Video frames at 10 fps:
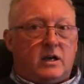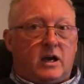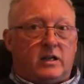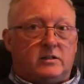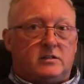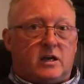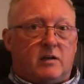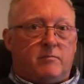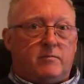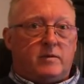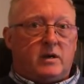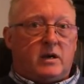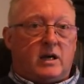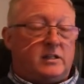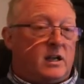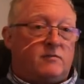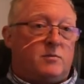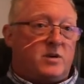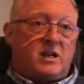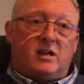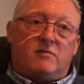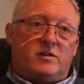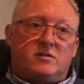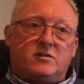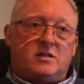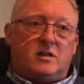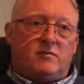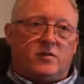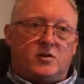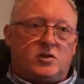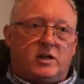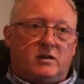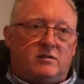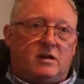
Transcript: And I didn't have to break into the redundancy the first year.